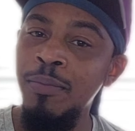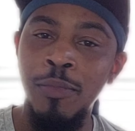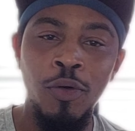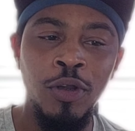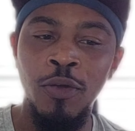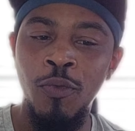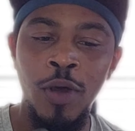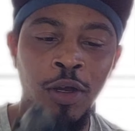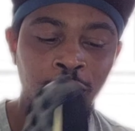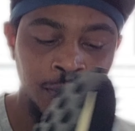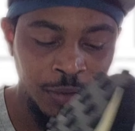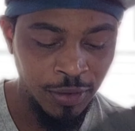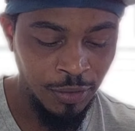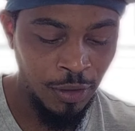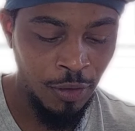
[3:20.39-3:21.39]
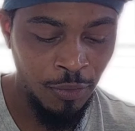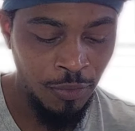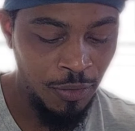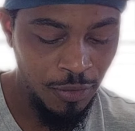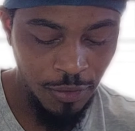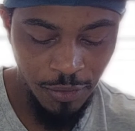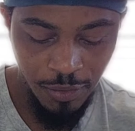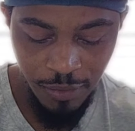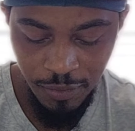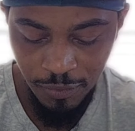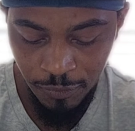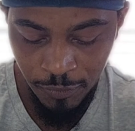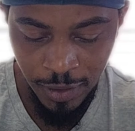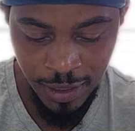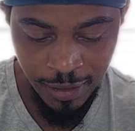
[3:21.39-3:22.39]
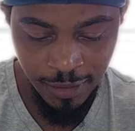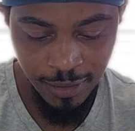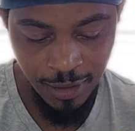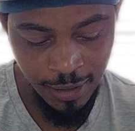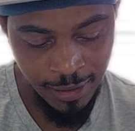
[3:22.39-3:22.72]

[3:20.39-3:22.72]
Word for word: be more than welcome. You know, read it.